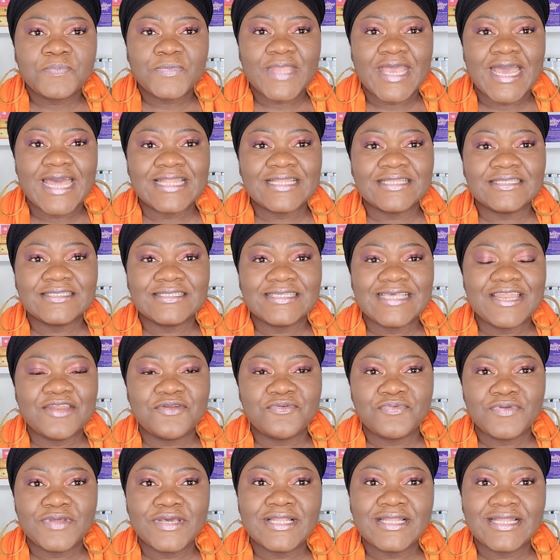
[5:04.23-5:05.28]
and
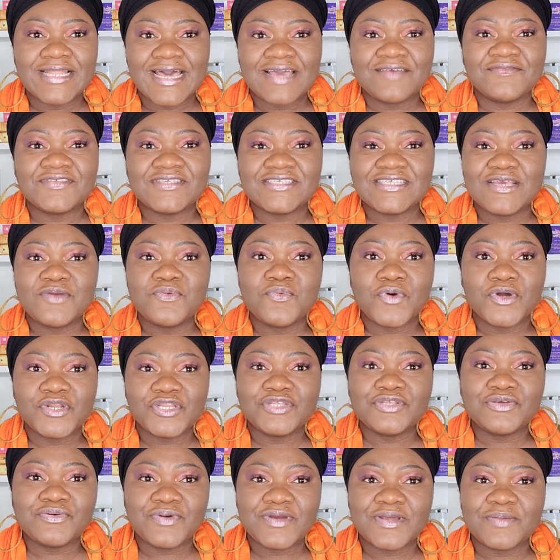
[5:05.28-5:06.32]
in real life see what
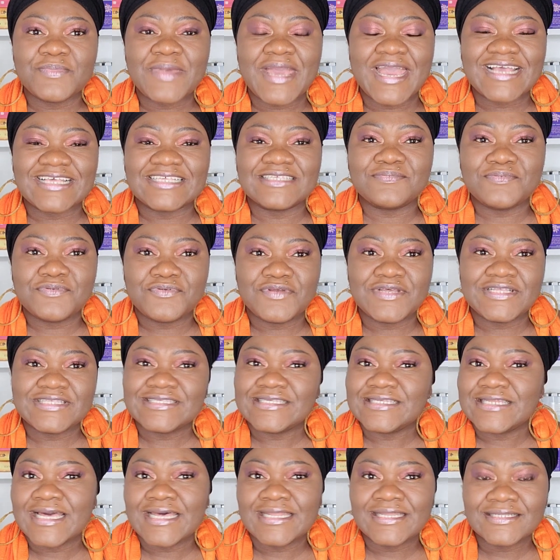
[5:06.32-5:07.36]
you were
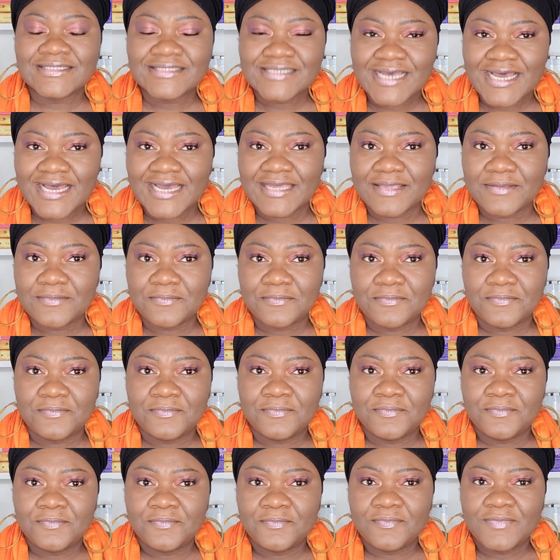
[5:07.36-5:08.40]
experiencing at the time.
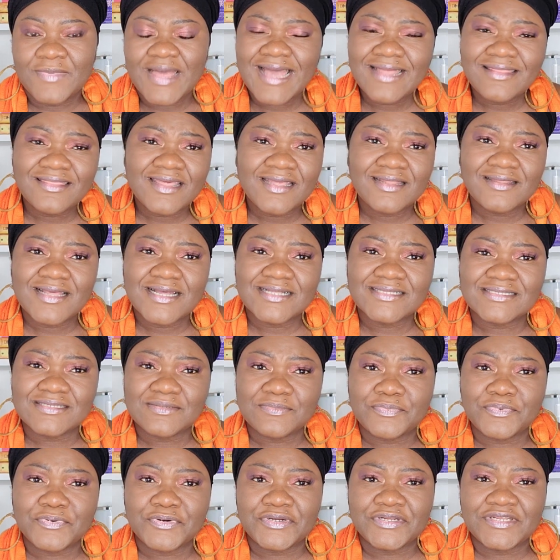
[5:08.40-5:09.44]
I think that's
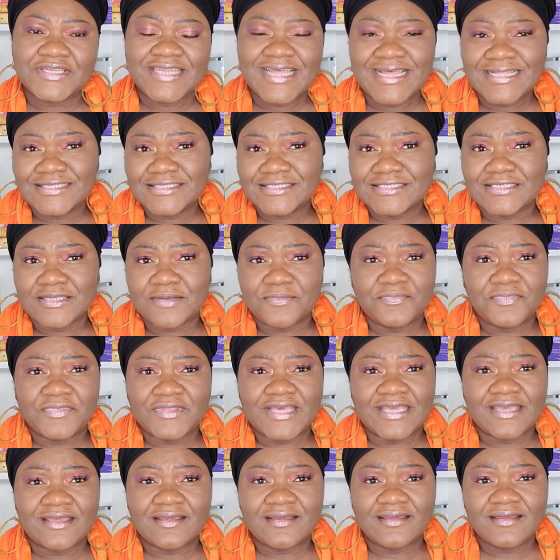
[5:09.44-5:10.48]
important. That's
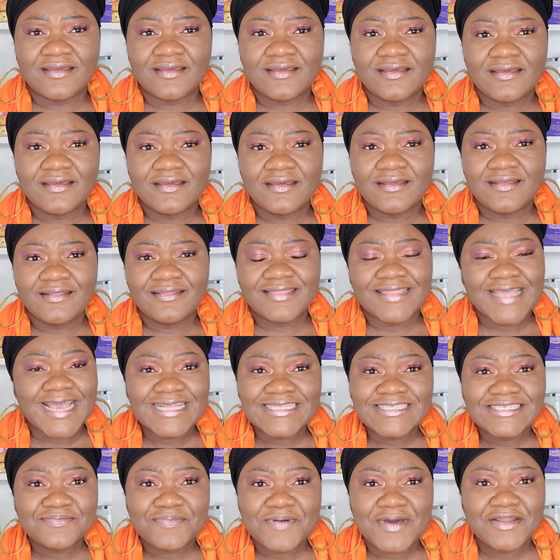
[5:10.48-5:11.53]
something.
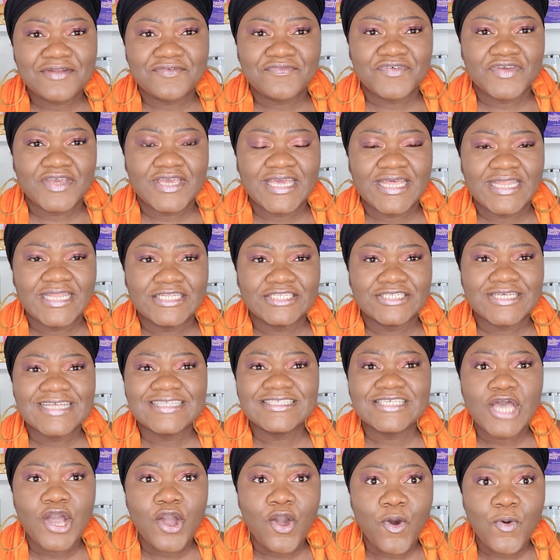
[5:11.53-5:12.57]
That's part of your healing.
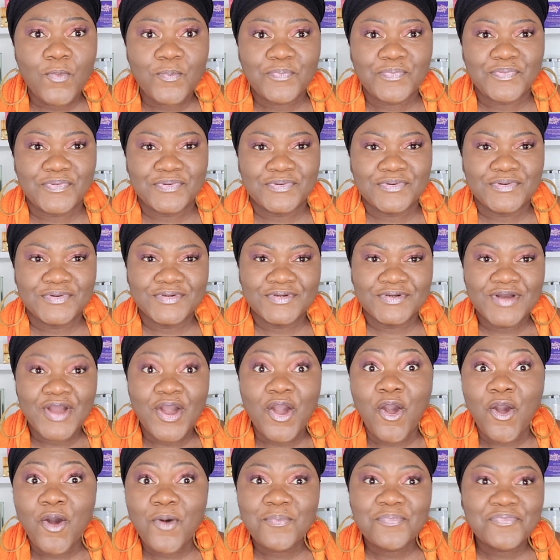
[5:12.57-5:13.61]
That's hope.
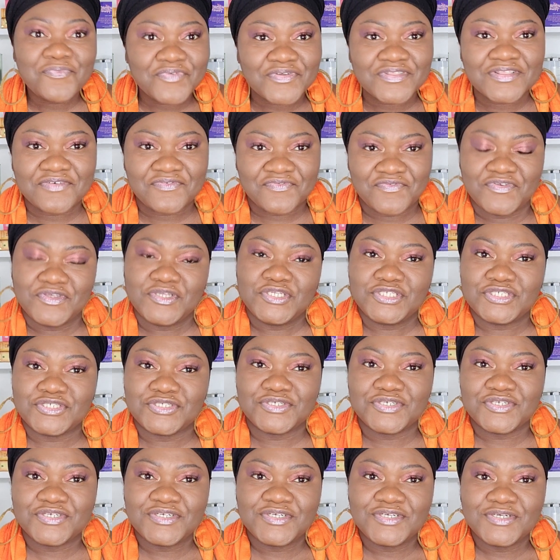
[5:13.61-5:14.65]
Hope for the future.
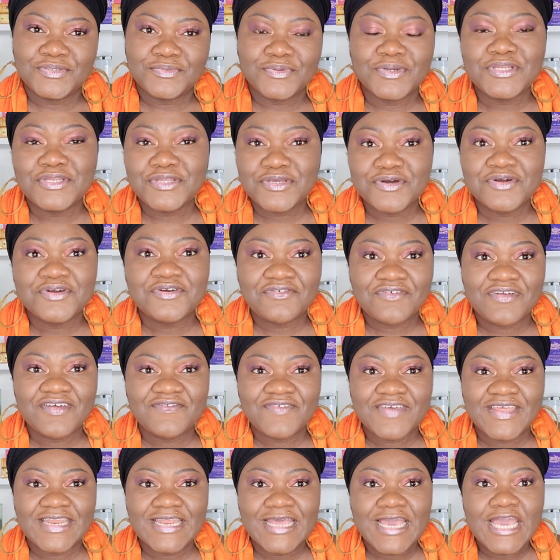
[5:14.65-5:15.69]
When you're
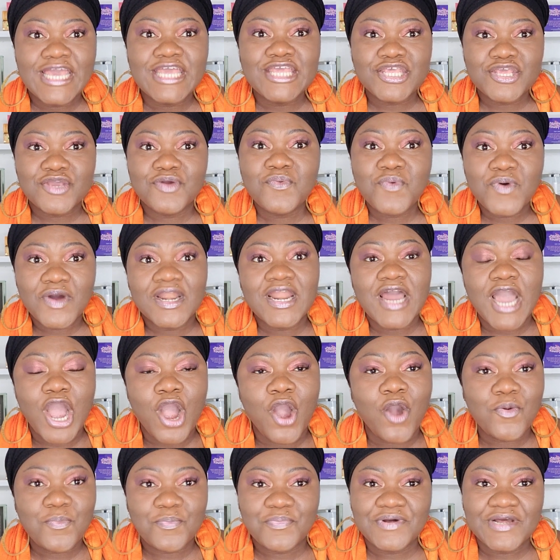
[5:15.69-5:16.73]
grieving, you want
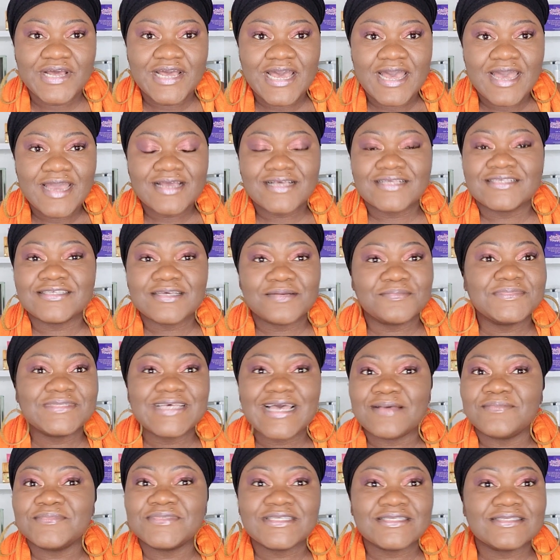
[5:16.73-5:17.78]
hope. Because
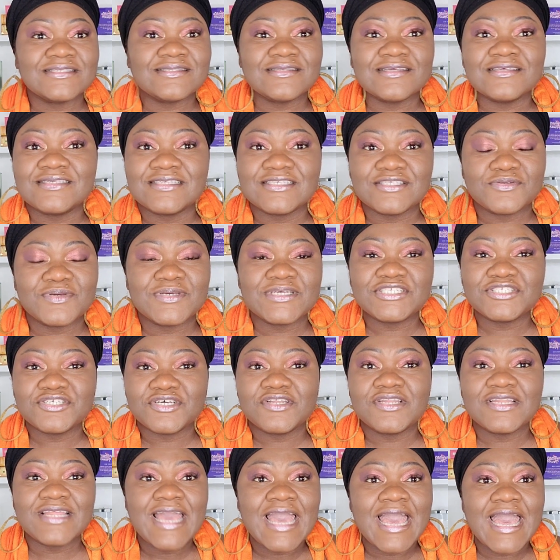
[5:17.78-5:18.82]
sometimes the
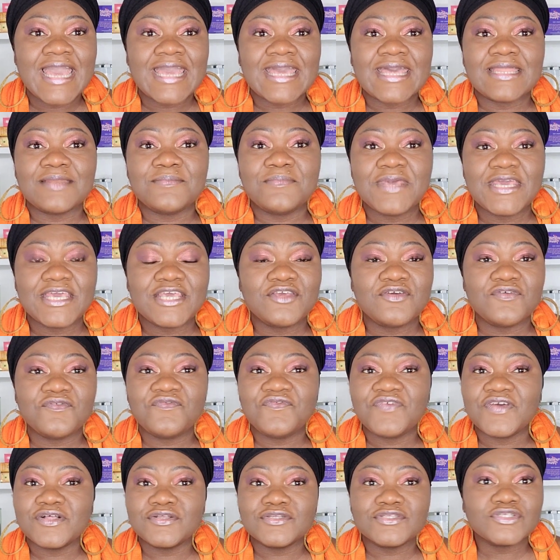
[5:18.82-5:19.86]
situation can make you
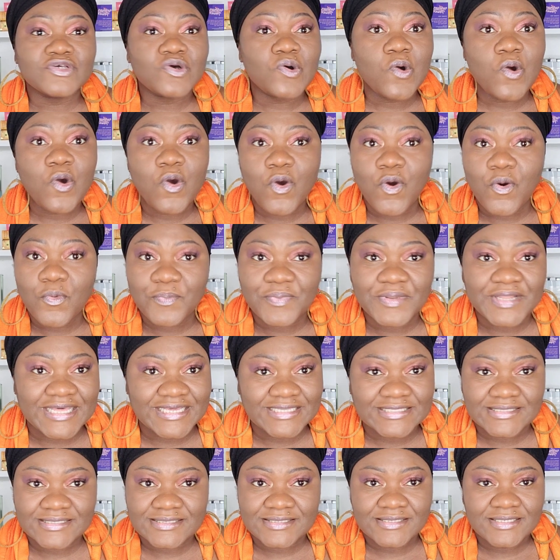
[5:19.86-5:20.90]
feel so
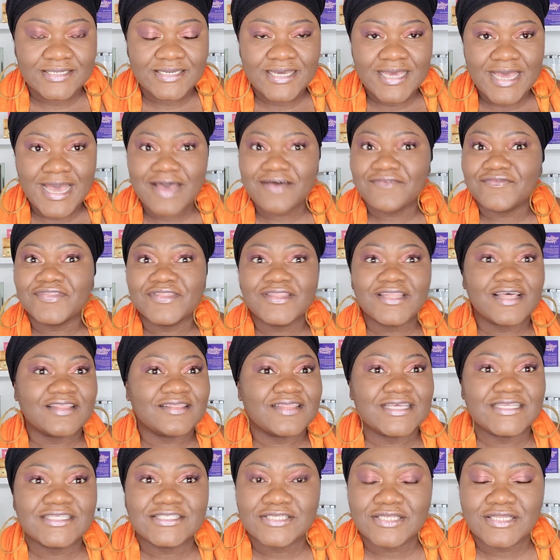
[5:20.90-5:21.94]
hopeless. Have
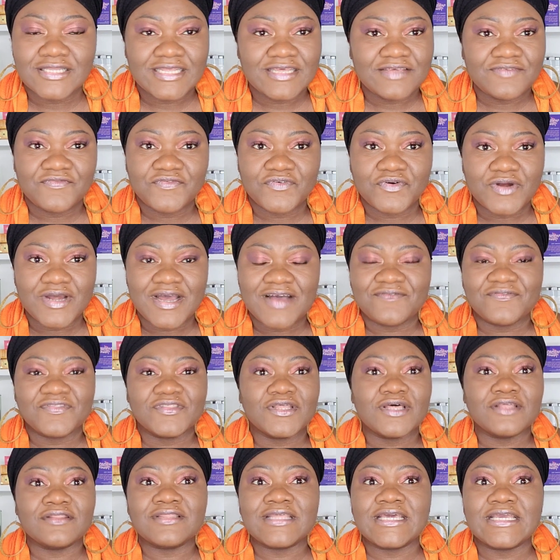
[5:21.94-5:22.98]
nothing to live for. Have
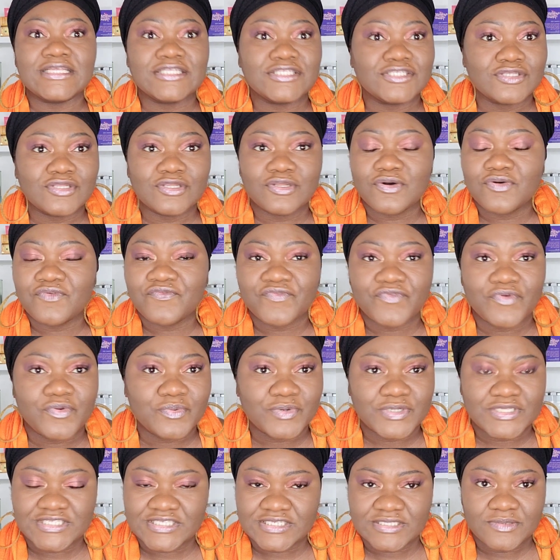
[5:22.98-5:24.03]
nothing to look
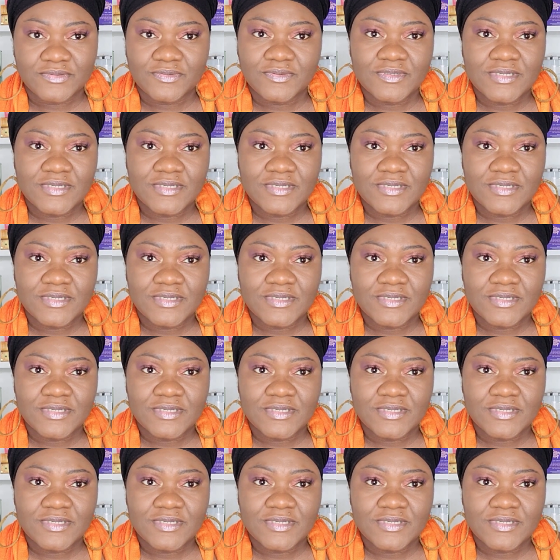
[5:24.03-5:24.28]
forward to.